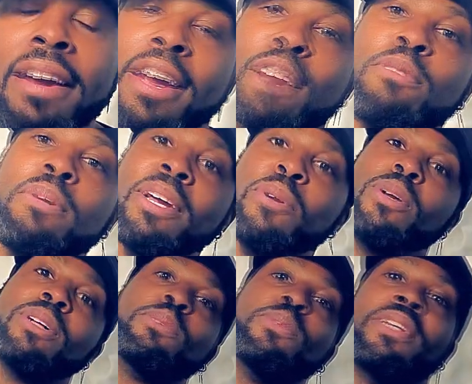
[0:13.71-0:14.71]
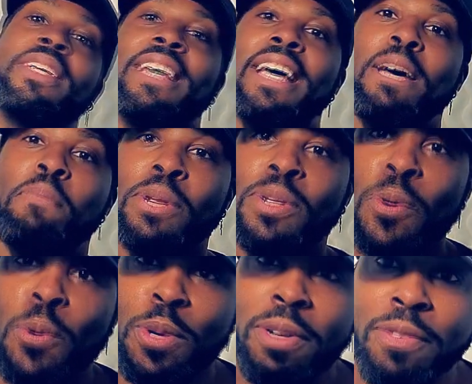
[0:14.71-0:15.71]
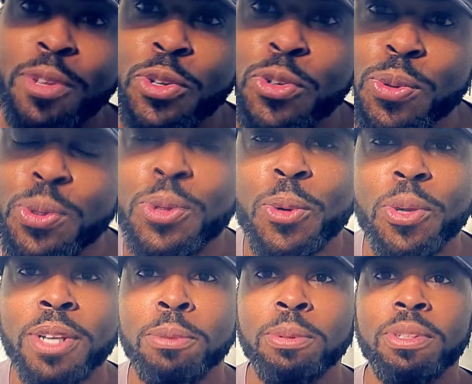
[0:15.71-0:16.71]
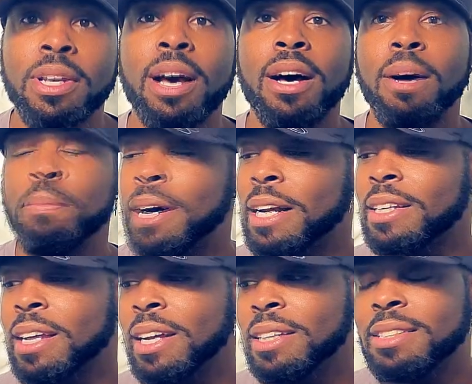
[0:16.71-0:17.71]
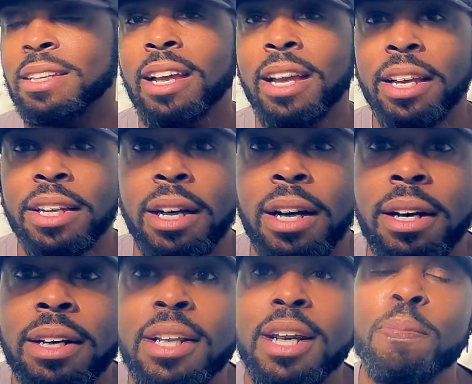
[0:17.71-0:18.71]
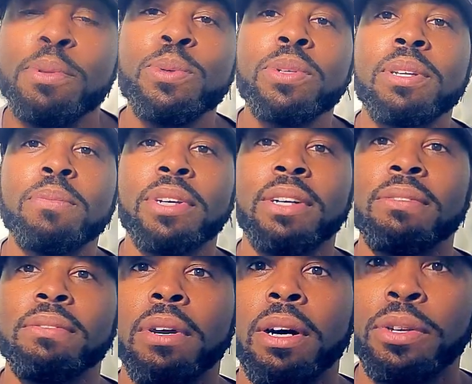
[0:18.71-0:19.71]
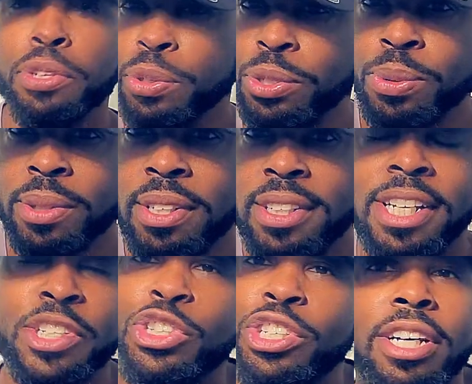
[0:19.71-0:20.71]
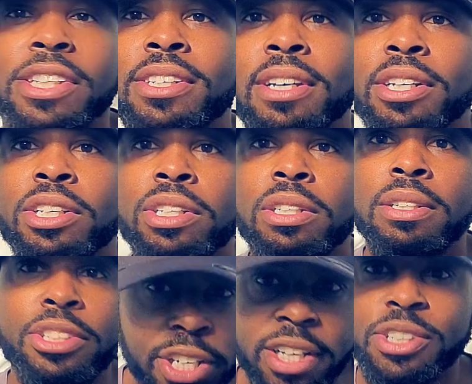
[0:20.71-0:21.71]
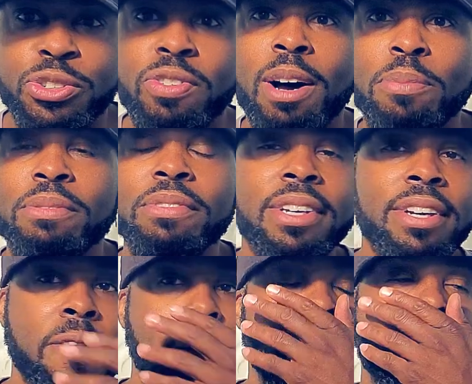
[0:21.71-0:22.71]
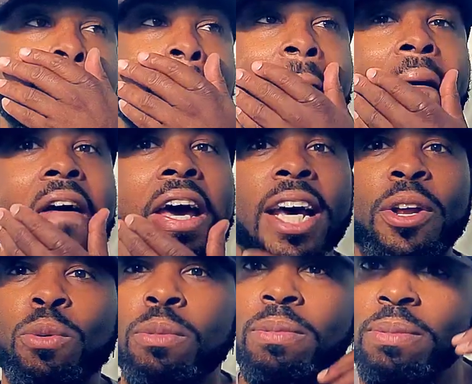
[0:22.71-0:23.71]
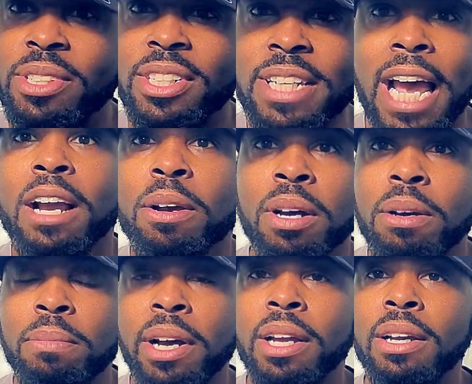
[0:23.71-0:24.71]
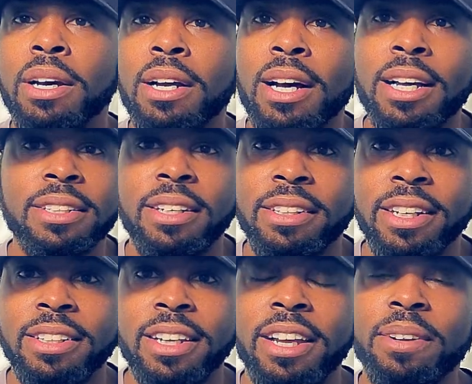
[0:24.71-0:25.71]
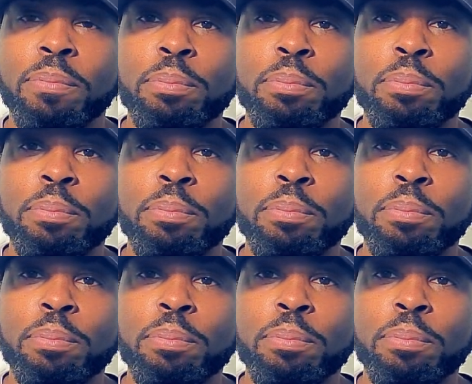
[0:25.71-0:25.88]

Hey everybody, welcome to another episode of the Drew Story News podcast. And I'm doing something unusual because I just dropped a video and I don't stack my content like that.